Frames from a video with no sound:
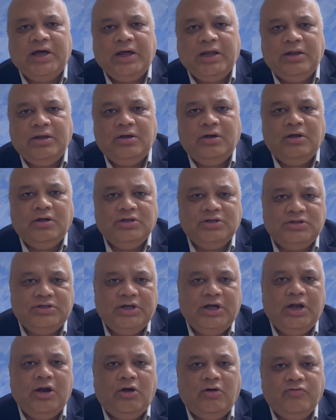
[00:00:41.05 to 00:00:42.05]
and
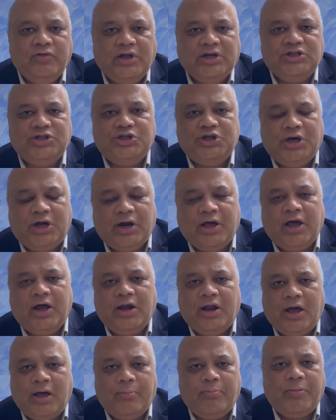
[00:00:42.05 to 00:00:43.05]
sale of that share can
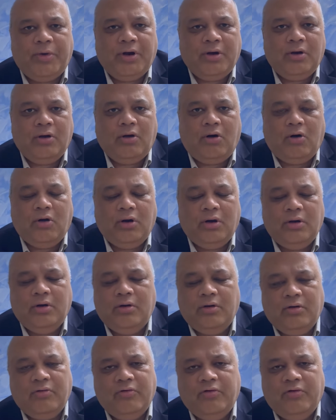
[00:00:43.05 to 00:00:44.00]
happen on